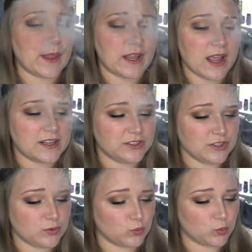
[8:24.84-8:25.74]
Yeah, it's
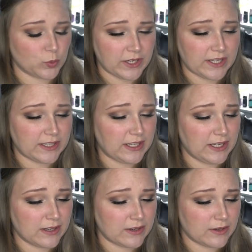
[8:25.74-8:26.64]
just
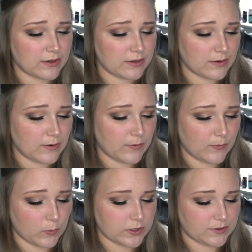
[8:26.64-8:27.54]
really
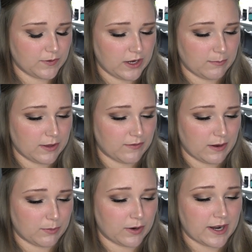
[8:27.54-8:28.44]
force feeding me the vapor.